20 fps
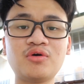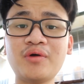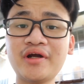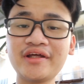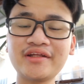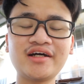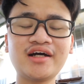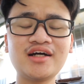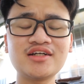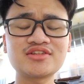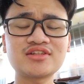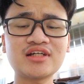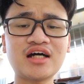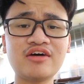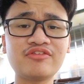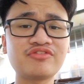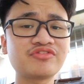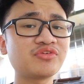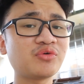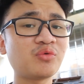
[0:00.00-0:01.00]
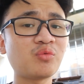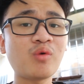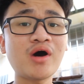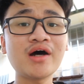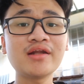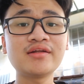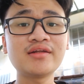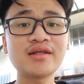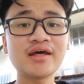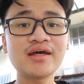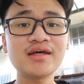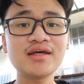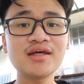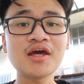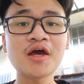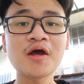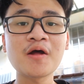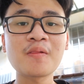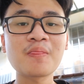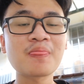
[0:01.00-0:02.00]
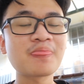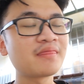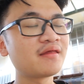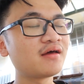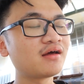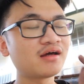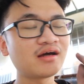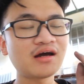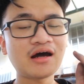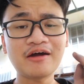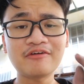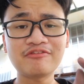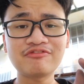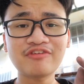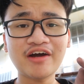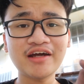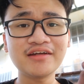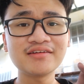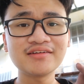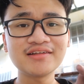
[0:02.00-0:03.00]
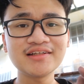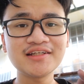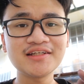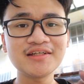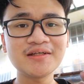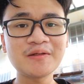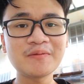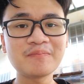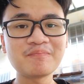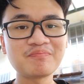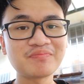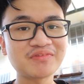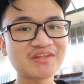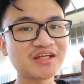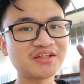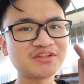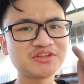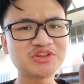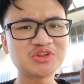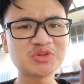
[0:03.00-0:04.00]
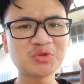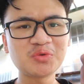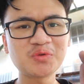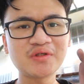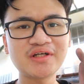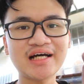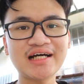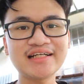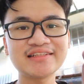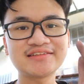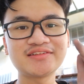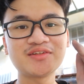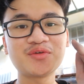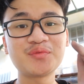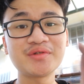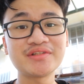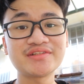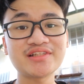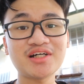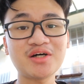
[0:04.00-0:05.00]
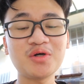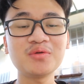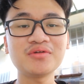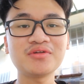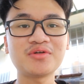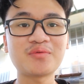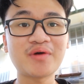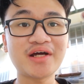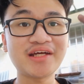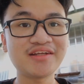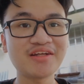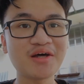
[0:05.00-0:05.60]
Alright guys, after one day, I finally can show you guys the result right